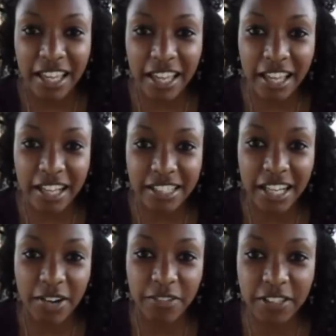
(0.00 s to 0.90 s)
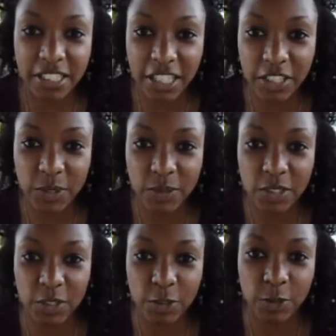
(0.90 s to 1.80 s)
and how I've continued
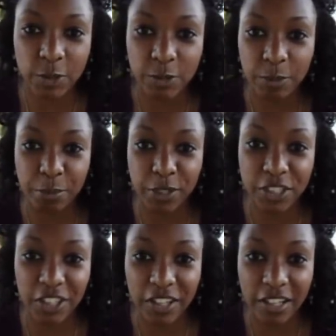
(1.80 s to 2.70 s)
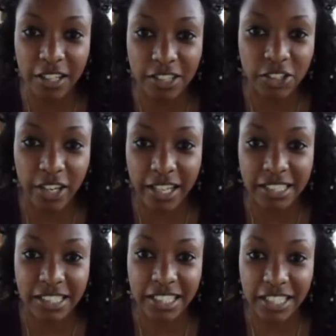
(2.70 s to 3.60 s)
to push on trying
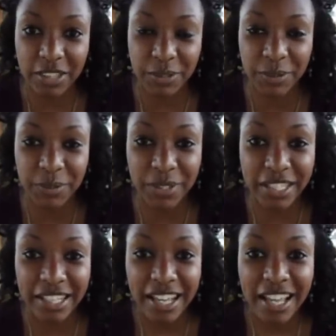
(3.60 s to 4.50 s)
to get through it.